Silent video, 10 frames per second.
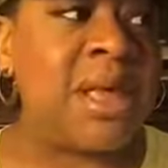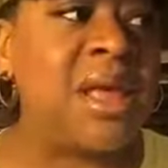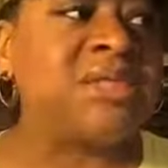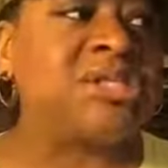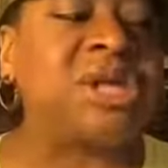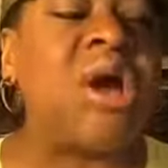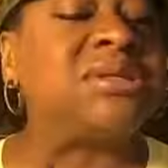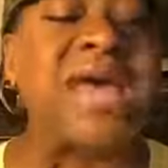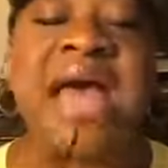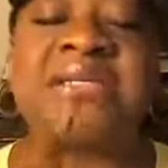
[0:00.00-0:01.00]
Soul
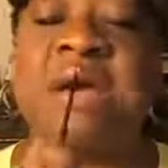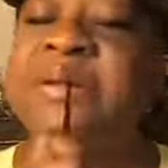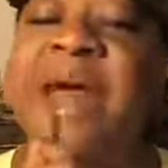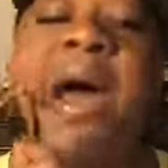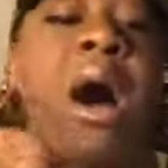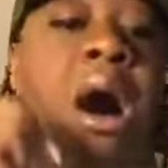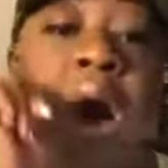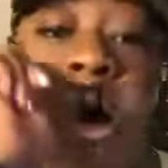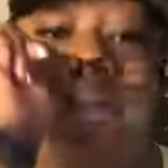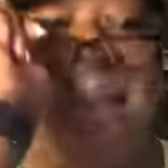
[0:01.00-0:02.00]
ties are not
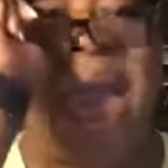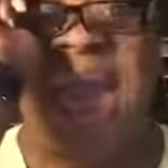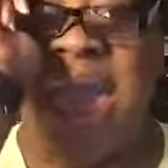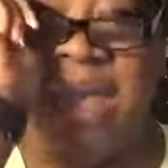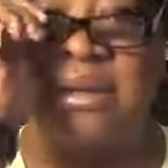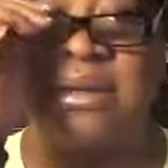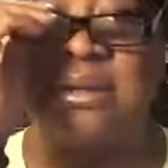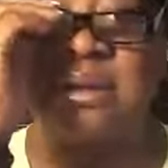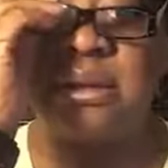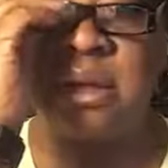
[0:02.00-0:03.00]
all bad.
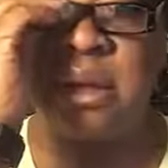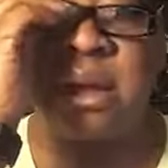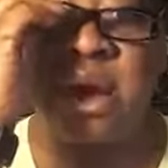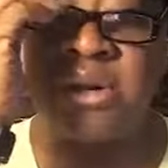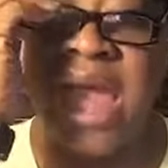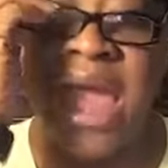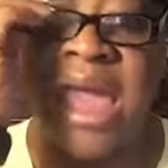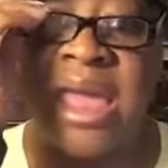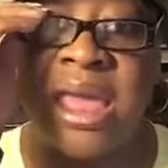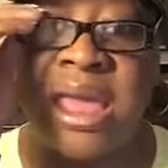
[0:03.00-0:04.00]

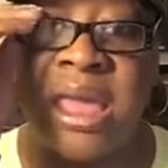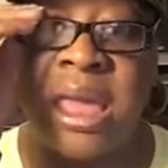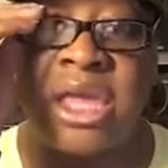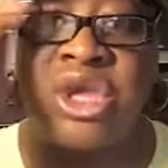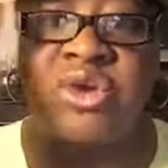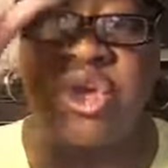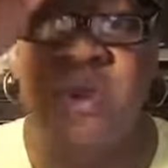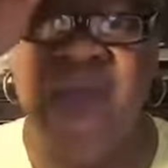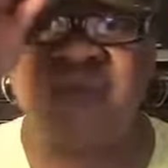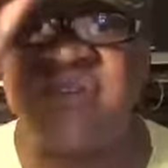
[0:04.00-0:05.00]
Okay? You you
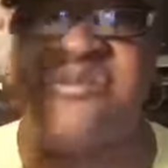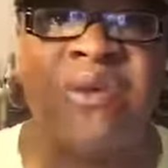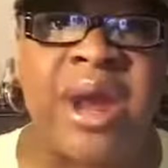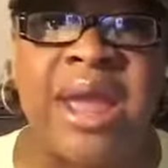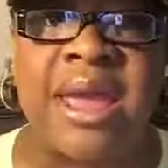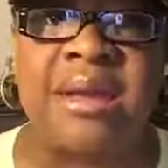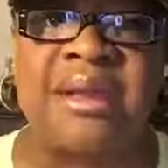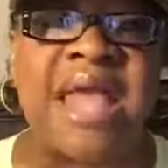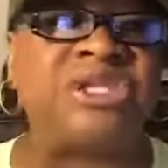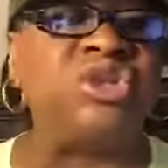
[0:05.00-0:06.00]
have a friend
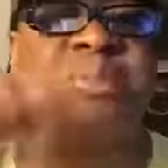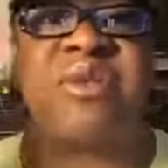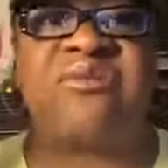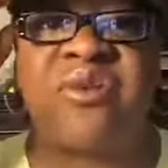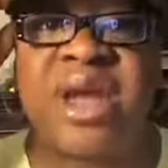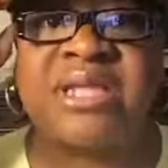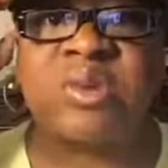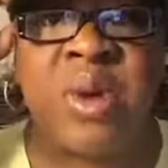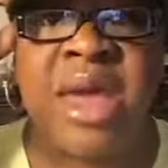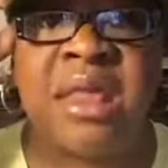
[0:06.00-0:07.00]
that you've been friends
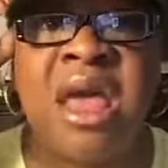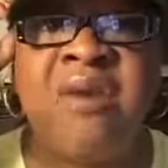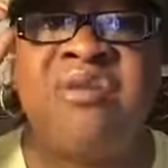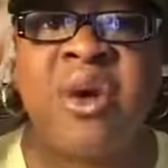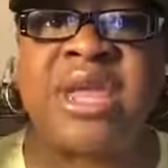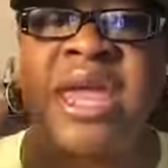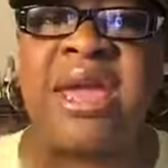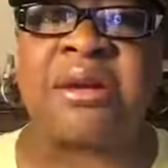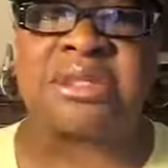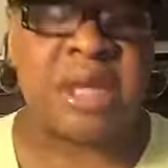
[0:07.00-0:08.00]
with for
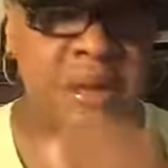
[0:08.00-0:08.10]
years.